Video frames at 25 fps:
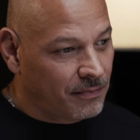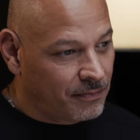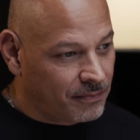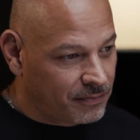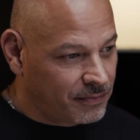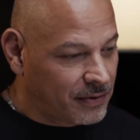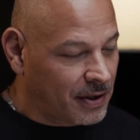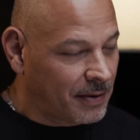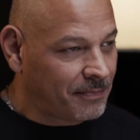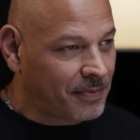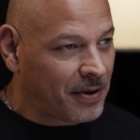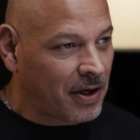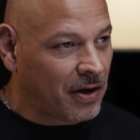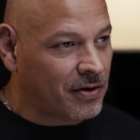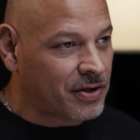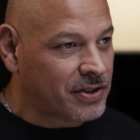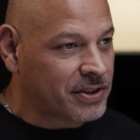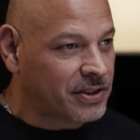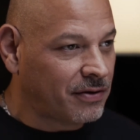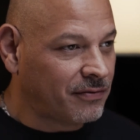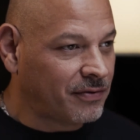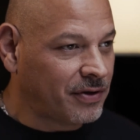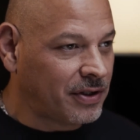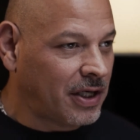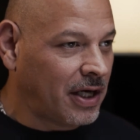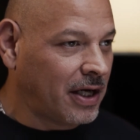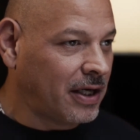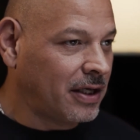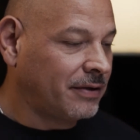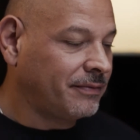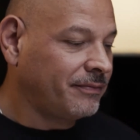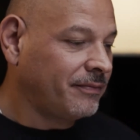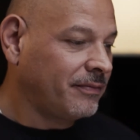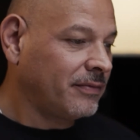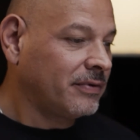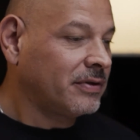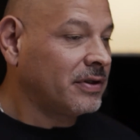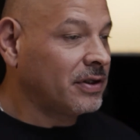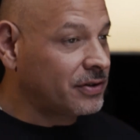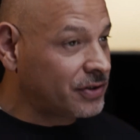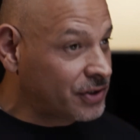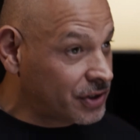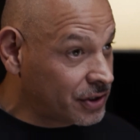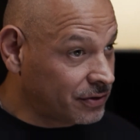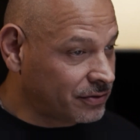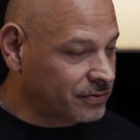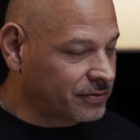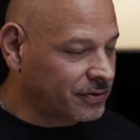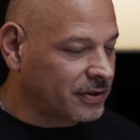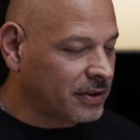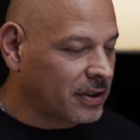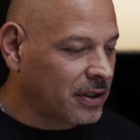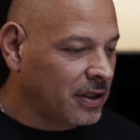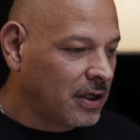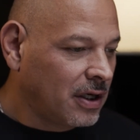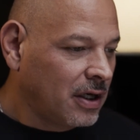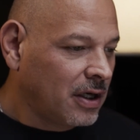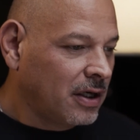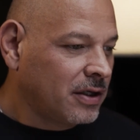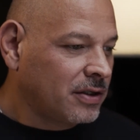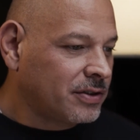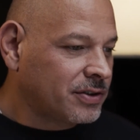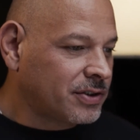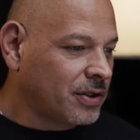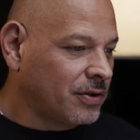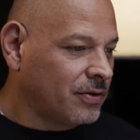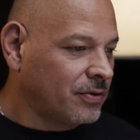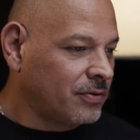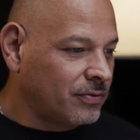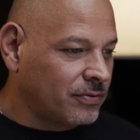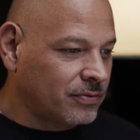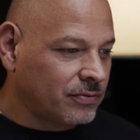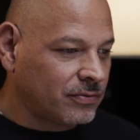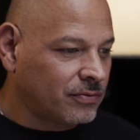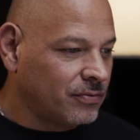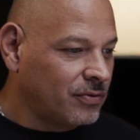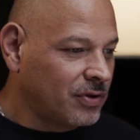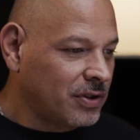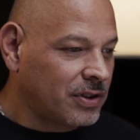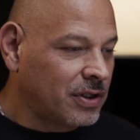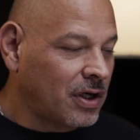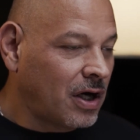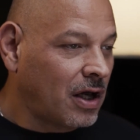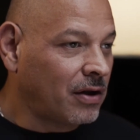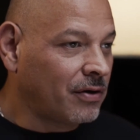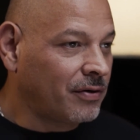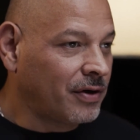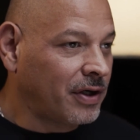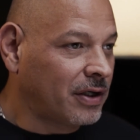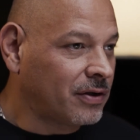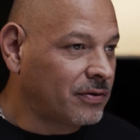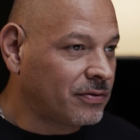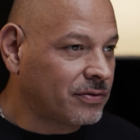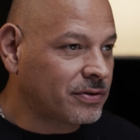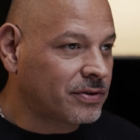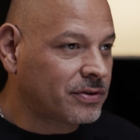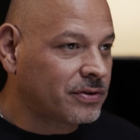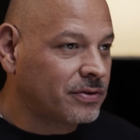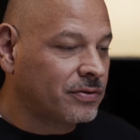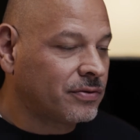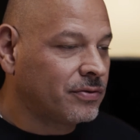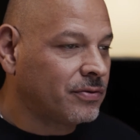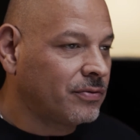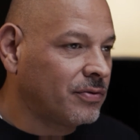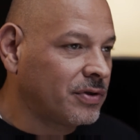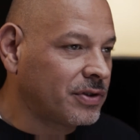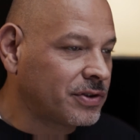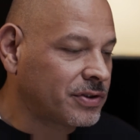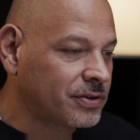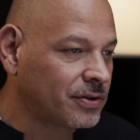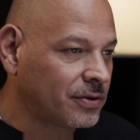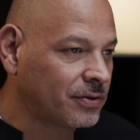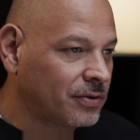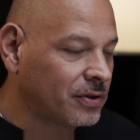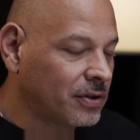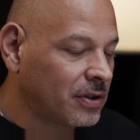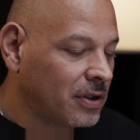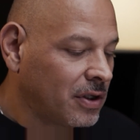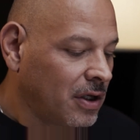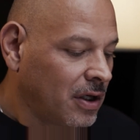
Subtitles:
that perish every day, the children. So $1 equals one soul.